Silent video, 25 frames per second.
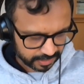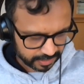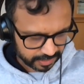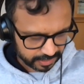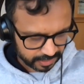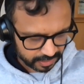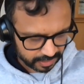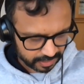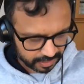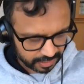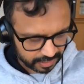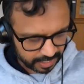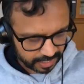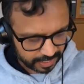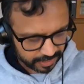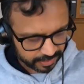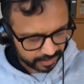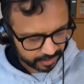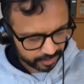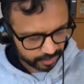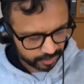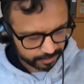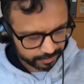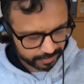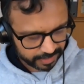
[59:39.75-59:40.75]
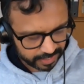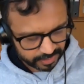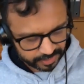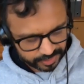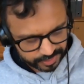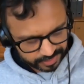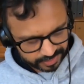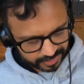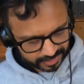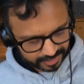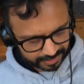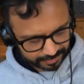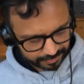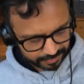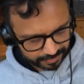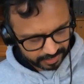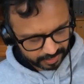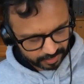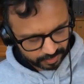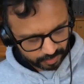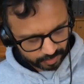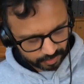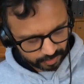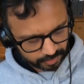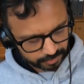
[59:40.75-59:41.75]
And, the, and then you mentioned
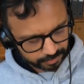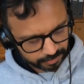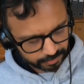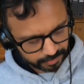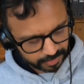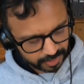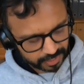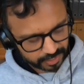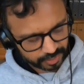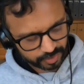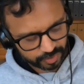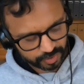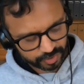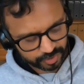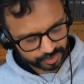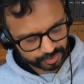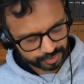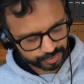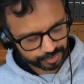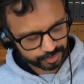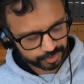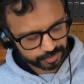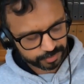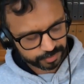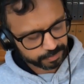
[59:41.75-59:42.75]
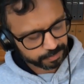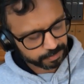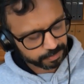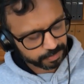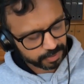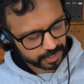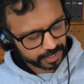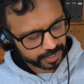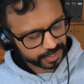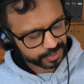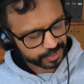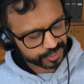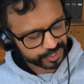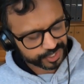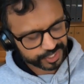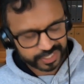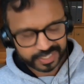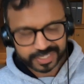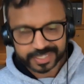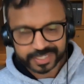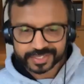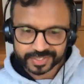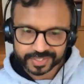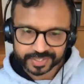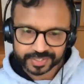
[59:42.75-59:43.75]
something called mitochondrial
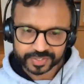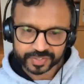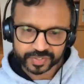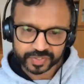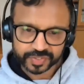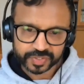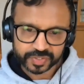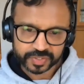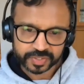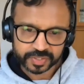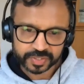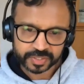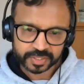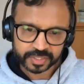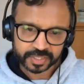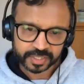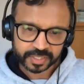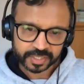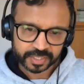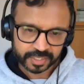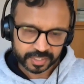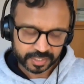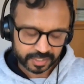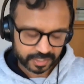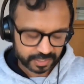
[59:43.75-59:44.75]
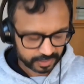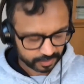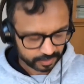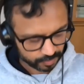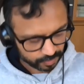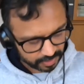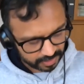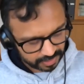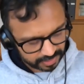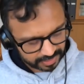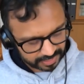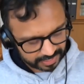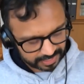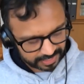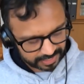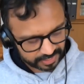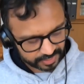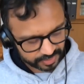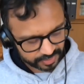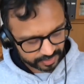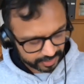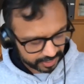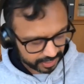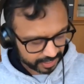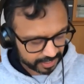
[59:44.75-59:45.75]
biogenesis. Now, what do
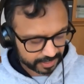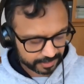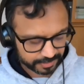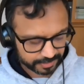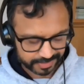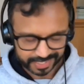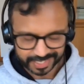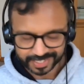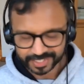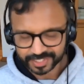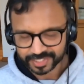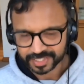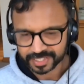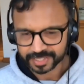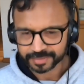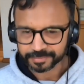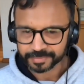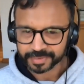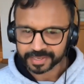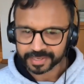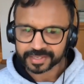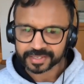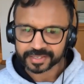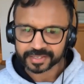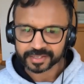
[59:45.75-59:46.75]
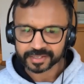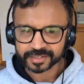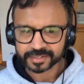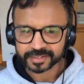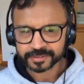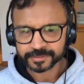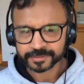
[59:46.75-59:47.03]
these terms actually mean?